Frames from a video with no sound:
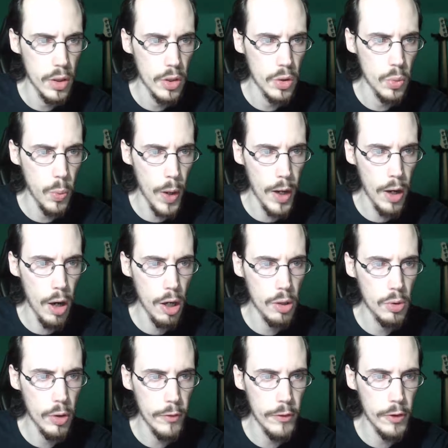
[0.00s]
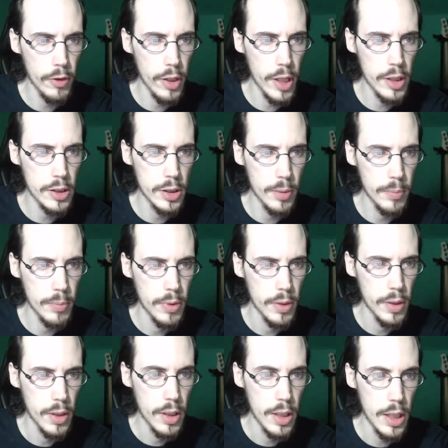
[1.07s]
The White Hawk Griffith leaves them.
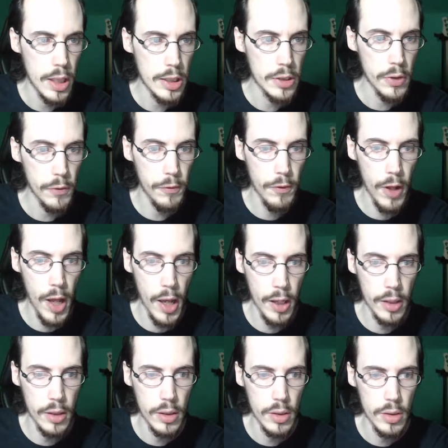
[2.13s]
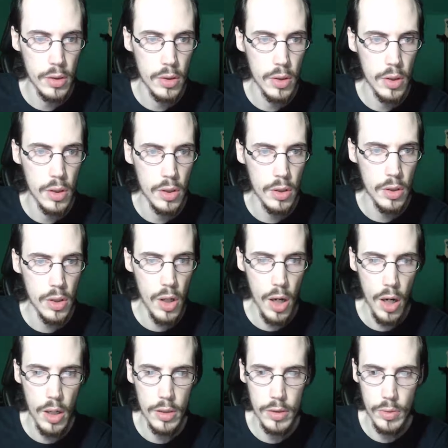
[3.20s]
It's their flag.
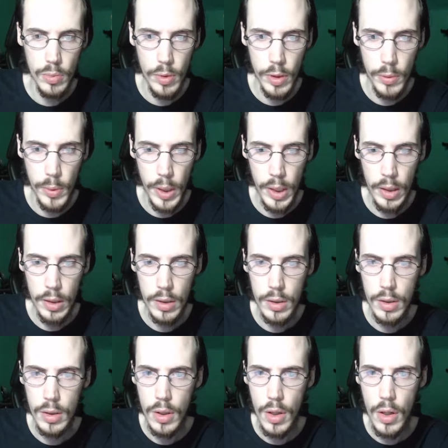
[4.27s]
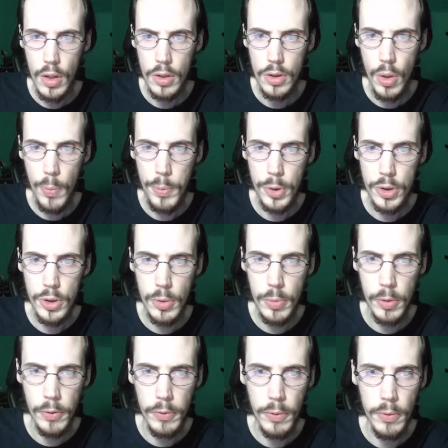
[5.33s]
Ah, and they're running away. Don't pursue
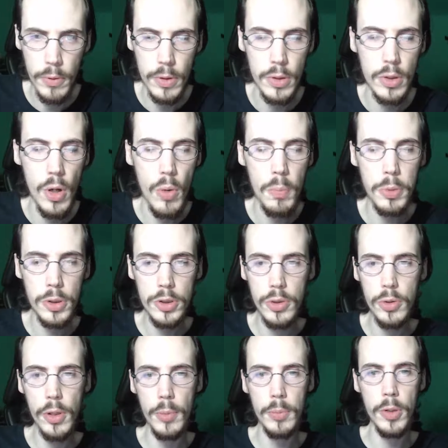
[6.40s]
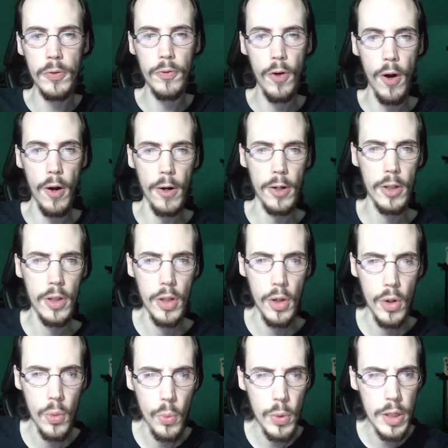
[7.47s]
them too far.
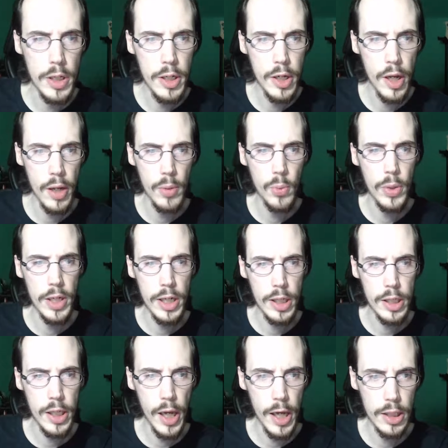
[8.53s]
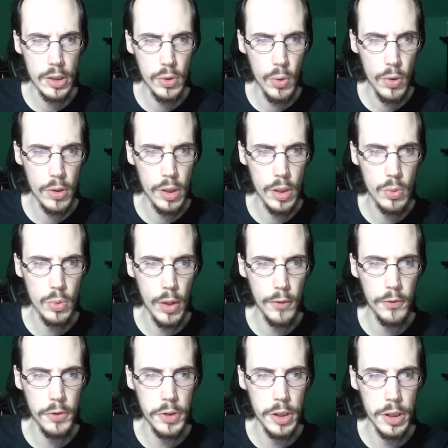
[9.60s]
We need to escort these
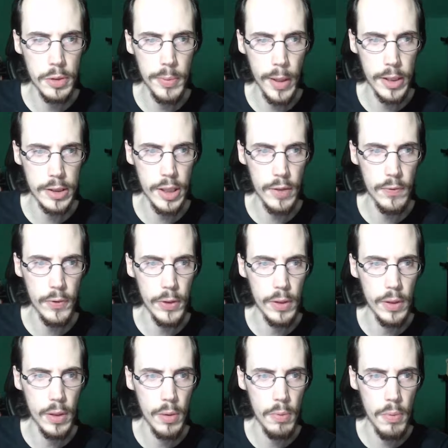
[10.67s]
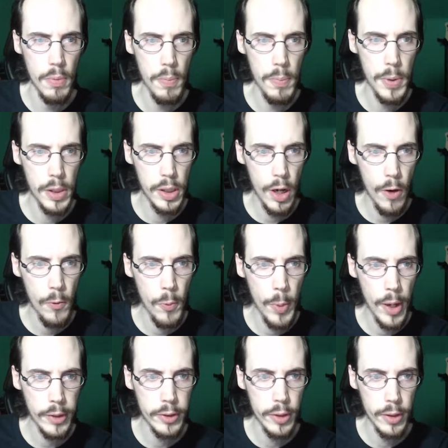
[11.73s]
refugees back safely. Be careful
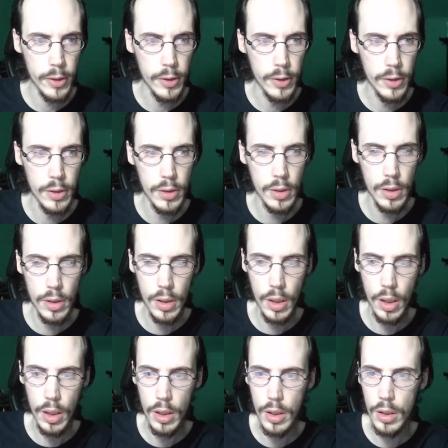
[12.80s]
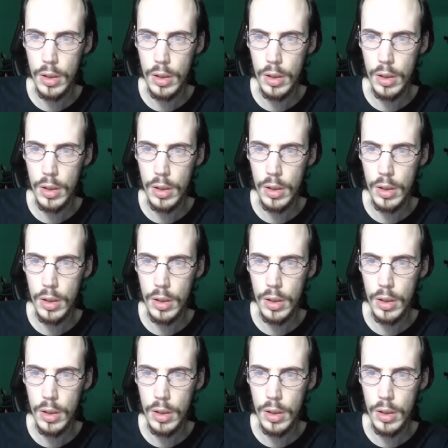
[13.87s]
back there. Huh?